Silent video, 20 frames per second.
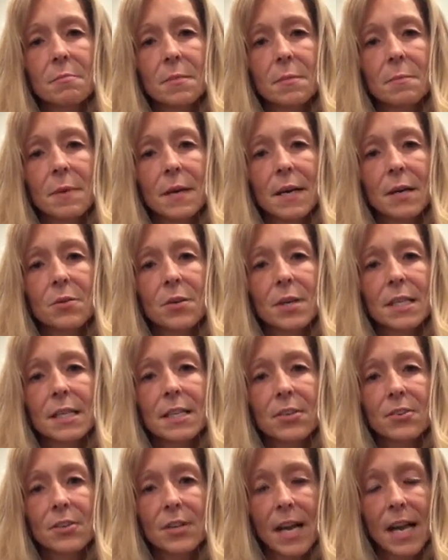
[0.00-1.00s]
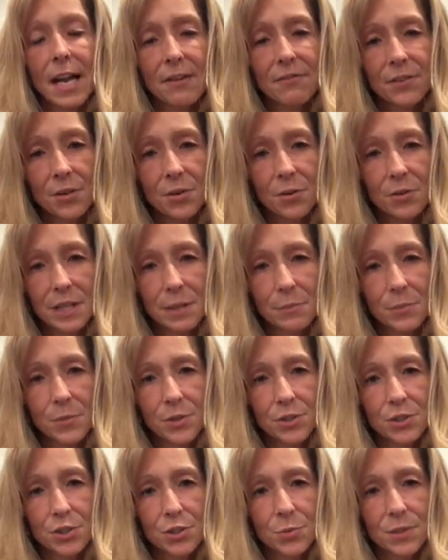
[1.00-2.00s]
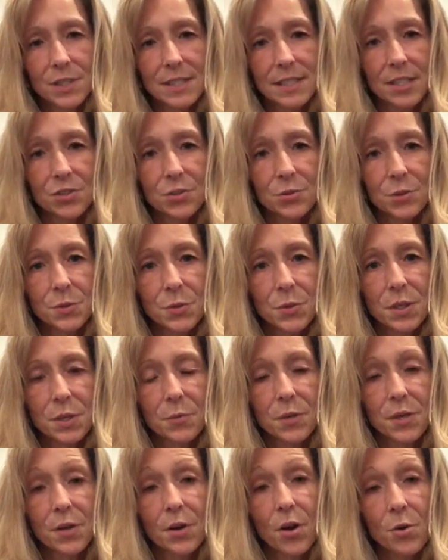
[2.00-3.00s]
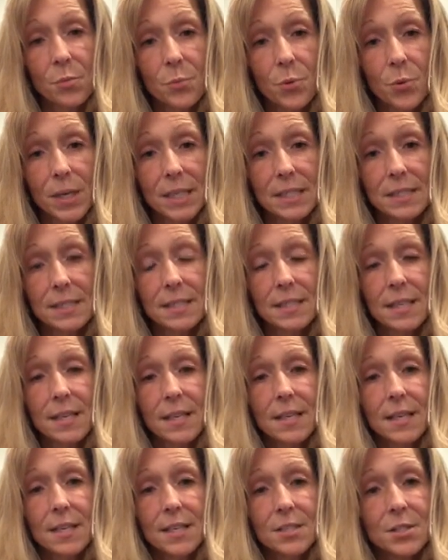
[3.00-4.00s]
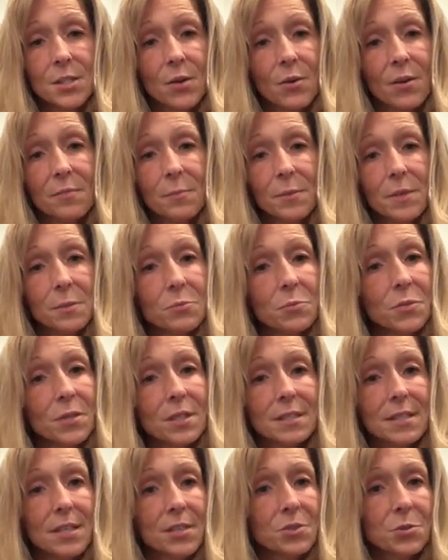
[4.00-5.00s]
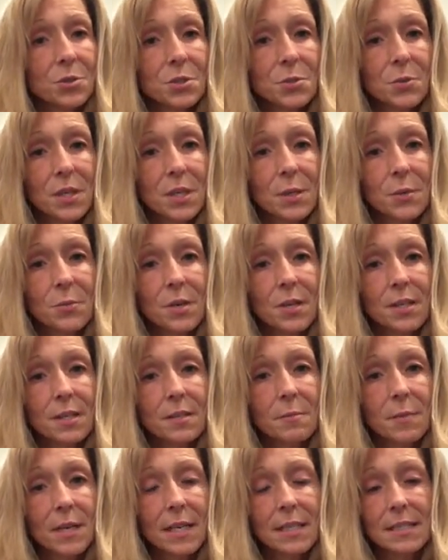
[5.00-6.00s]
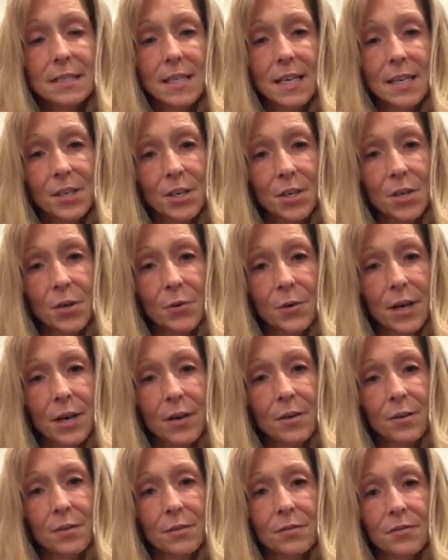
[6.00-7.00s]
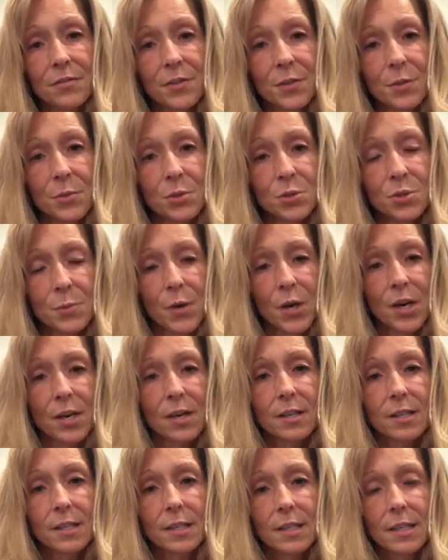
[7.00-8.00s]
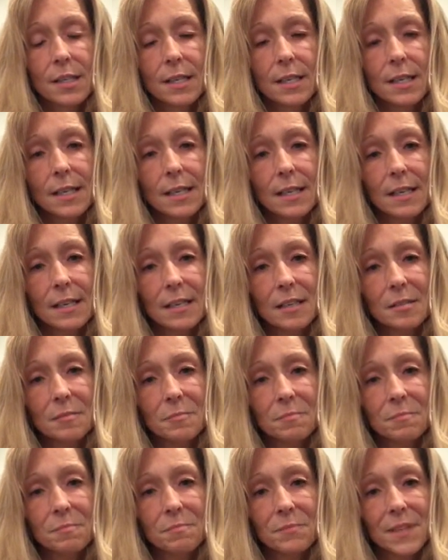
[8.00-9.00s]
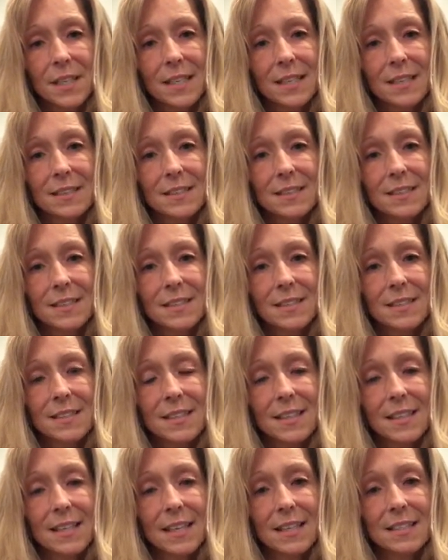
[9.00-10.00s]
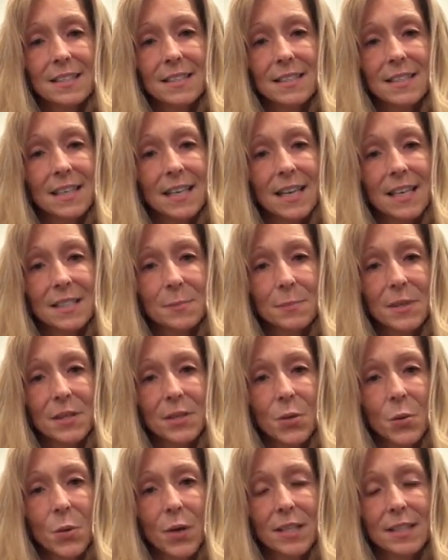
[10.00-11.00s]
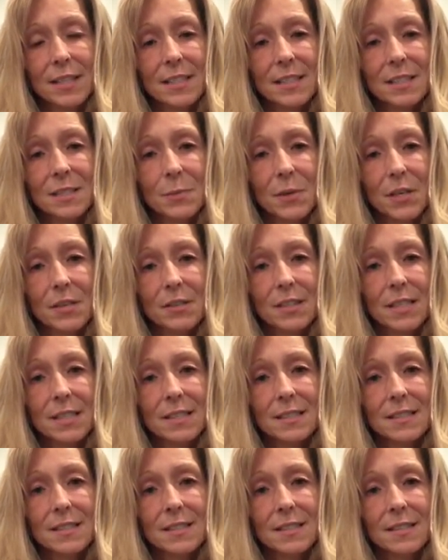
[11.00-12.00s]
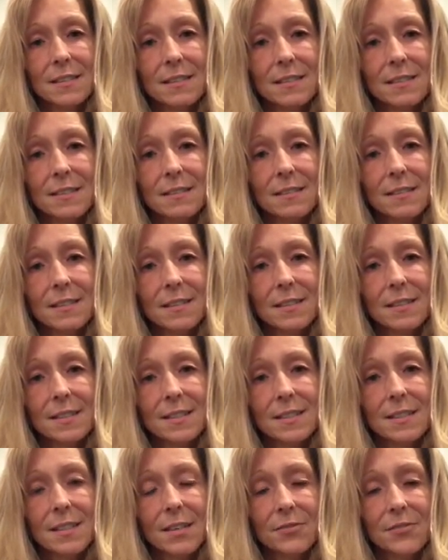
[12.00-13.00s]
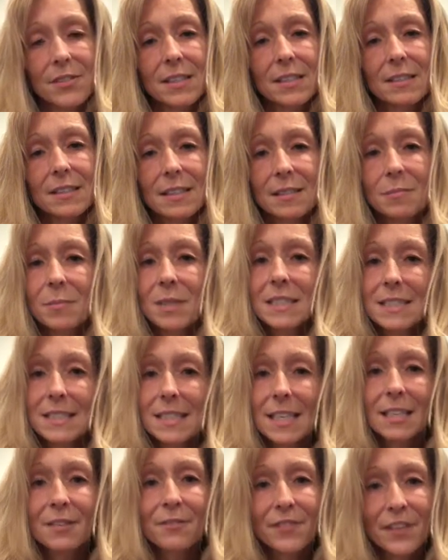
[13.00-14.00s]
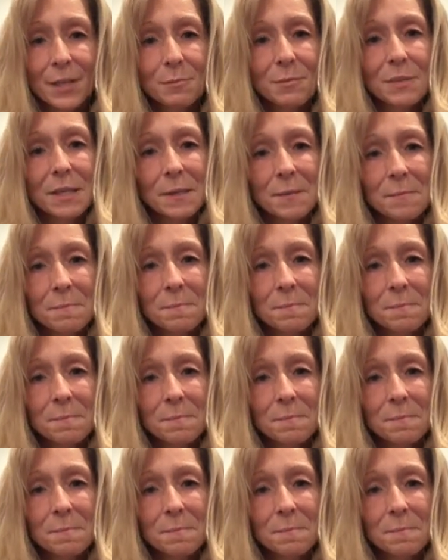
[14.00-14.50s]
about a year and a half ago, they merged with Century 21 All Points. So I've been with Century 21 my entire career for the most part. And it has been quite the experience, and it's definitely my second family.